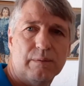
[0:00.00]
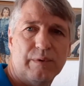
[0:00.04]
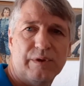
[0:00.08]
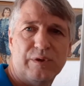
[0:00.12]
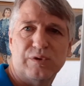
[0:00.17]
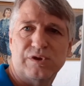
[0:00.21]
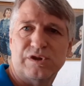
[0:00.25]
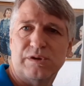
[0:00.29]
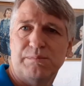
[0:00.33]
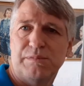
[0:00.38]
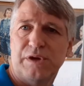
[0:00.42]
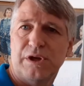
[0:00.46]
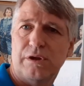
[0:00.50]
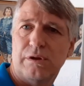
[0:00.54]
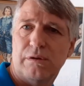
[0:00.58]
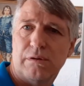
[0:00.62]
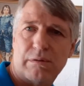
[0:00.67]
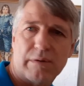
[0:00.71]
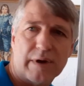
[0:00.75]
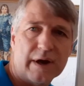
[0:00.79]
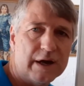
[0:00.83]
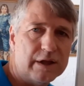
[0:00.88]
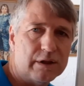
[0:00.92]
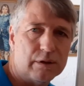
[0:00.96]
Whether it a
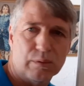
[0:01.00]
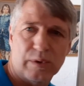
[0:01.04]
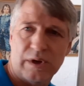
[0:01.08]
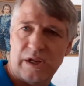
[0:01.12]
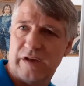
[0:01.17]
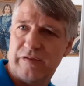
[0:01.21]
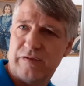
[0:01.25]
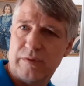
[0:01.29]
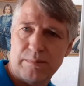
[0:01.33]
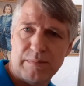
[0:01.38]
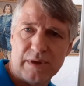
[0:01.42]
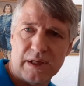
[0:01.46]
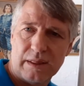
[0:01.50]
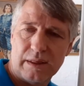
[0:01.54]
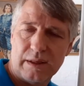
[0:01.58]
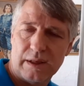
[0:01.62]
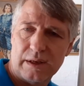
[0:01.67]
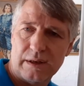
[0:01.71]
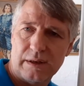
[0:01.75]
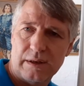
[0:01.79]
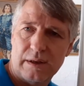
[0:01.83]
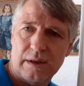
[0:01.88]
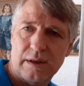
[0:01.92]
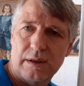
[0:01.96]
meteorite, whatever
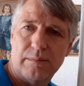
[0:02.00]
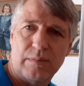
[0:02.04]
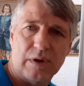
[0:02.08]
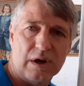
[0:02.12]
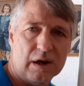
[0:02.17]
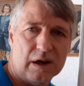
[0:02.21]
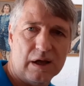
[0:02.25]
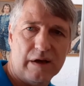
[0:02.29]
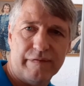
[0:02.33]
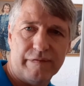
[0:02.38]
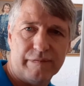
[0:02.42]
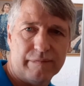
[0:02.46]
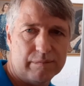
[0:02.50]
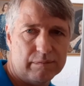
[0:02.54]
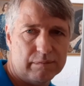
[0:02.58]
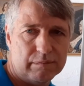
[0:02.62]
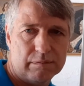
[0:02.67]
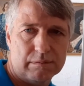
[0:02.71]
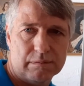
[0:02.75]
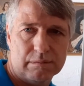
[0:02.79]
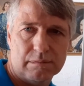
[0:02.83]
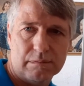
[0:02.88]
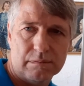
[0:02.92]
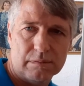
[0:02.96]
method, life
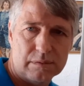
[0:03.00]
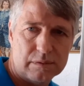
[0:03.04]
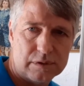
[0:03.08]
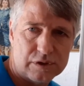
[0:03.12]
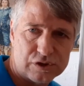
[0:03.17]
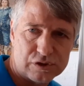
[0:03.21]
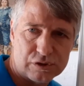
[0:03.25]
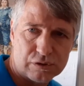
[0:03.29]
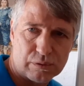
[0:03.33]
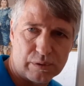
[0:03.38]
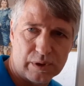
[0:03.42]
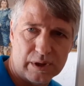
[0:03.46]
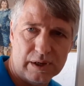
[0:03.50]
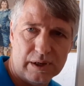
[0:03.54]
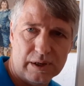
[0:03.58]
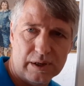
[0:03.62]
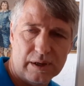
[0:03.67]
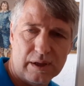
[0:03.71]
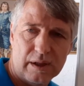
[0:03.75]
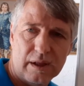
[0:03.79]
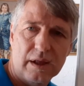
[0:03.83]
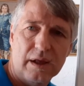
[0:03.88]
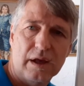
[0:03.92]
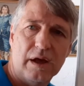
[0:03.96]
destroyed.
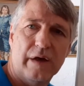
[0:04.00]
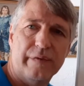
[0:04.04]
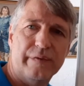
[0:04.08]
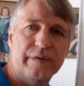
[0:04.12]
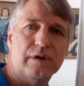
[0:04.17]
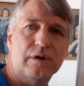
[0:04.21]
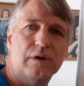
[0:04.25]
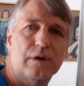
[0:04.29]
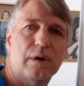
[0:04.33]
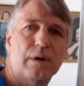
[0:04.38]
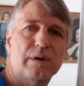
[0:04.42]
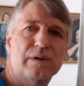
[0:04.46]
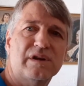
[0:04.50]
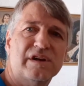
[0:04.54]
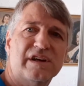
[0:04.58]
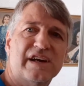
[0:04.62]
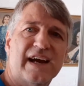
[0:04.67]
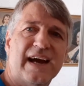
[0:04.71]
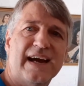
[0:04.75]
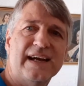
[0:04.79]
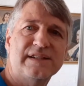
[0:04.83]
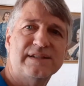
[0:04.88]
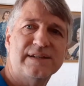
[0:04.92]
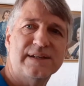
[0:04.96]
And then God
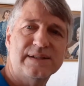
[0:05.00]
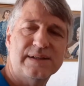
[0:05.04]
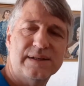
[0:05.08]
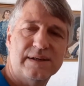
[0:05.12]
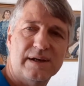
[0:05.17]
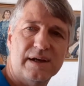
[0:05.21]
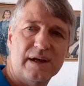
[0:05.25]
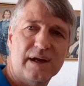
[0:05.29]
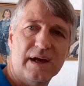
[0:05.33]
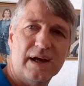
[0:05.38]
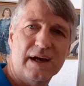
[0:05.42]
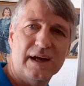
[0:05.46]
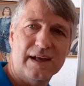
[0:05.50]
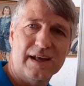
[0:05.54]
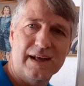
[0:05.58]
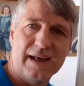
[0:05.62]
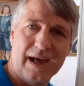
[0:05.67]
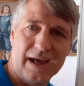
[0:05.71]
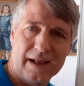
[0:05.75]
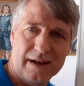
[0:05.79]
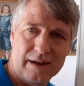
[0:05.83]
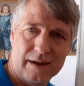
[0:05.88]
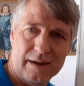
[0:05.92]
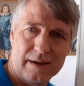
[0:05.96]
created
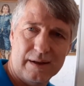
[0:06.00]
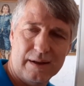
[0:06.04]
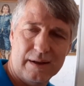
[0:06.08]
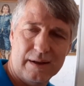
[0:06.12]
again.